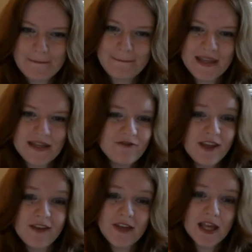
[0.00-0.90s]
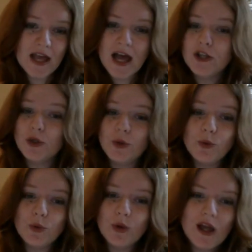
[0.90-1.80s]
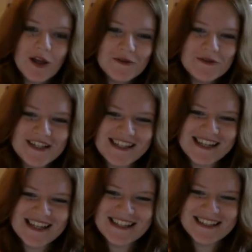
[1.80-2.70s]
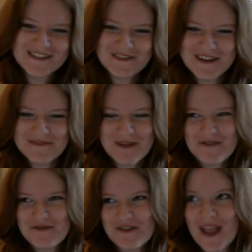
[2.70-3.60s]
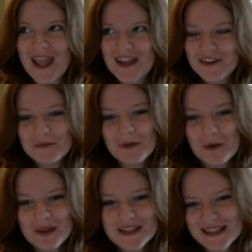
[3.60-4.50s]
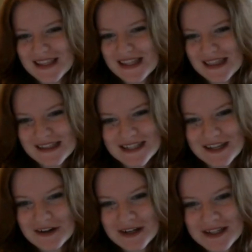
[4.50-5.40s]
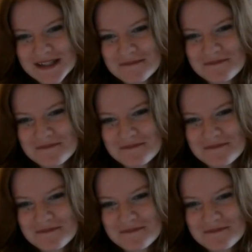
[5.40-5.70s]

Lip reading: bid Vivi adieu, which is one of my favorite moments in the series.